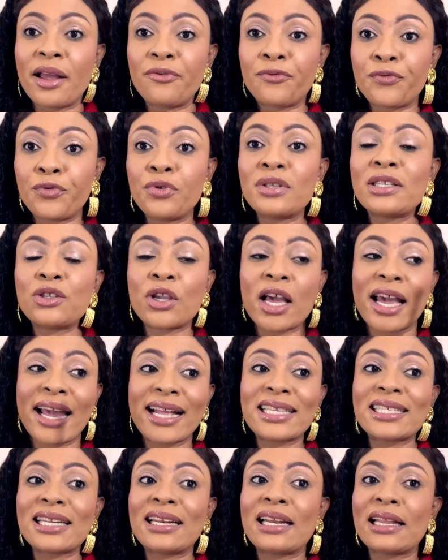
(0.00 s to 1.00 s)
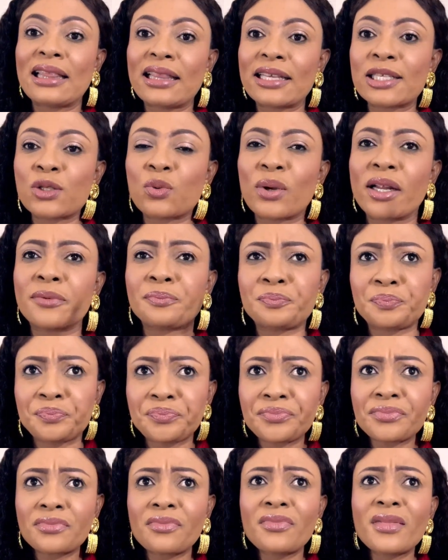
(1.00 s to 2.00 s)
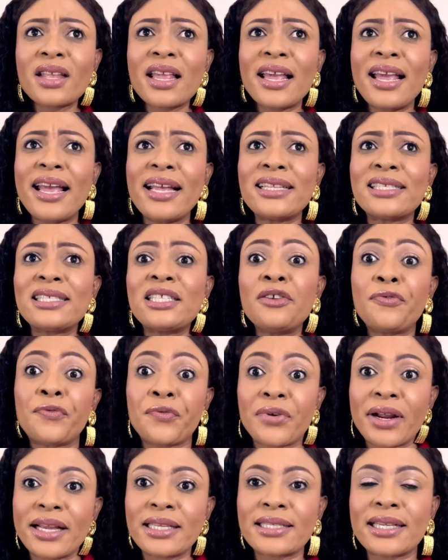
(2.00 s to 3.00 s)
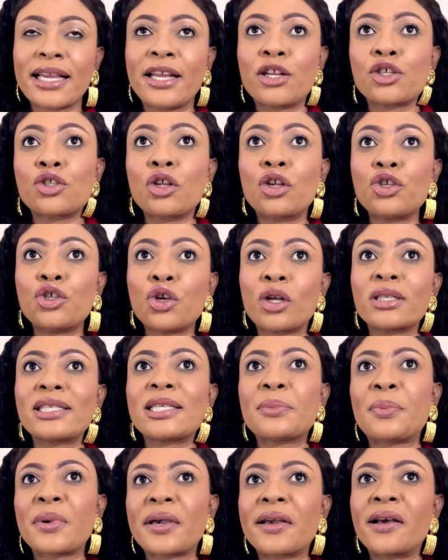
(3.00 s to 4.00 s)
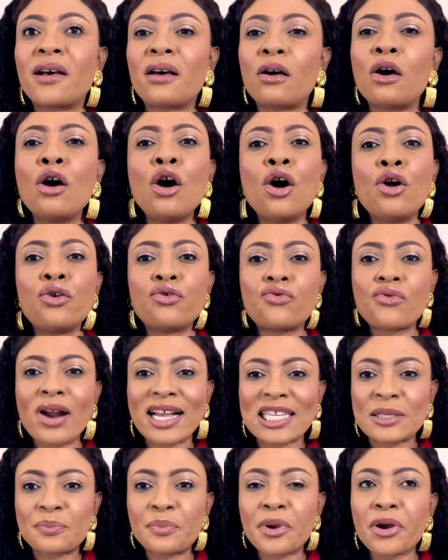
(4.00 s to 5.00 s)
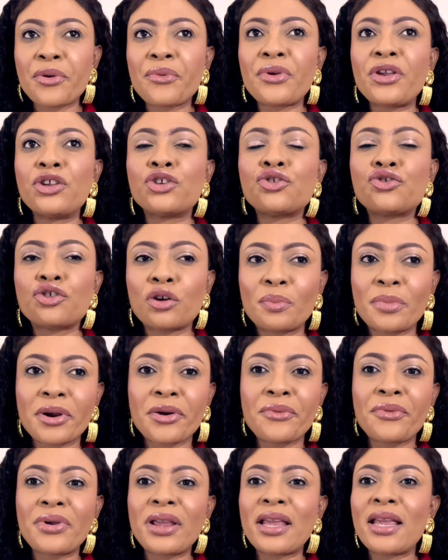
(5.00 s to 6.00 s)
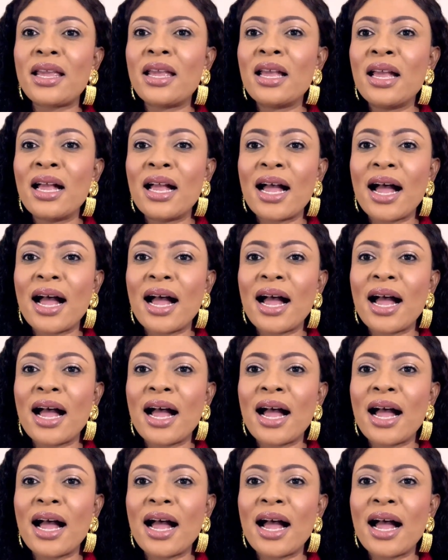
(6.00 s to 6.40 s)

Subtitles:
fruit you're getting in this one. It's different. It is not your typical raspberry, strawberry,